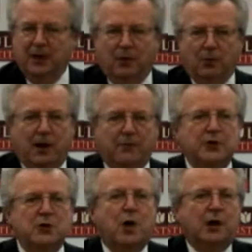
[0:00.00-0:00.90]
wherever
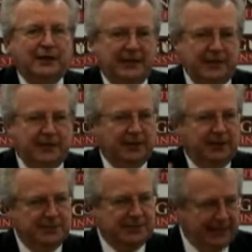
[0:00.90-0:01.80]
you are leading, there
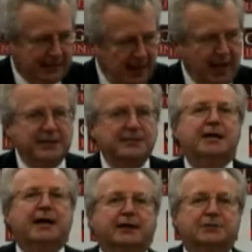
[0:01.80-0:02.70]
is a
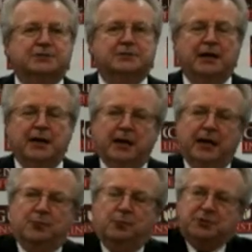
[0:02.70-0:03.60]
context
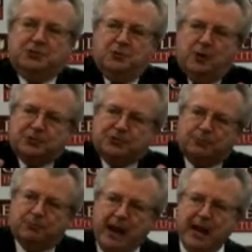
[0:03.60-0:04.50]
in which you are
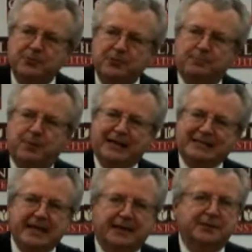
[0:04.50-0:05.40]
surrounded by
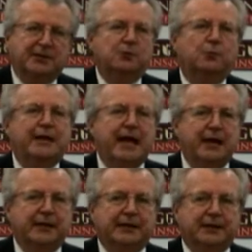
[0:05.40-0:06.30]
technical
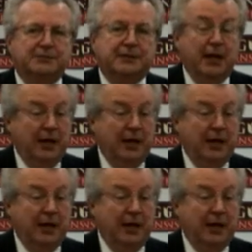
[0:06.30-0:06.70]
realities.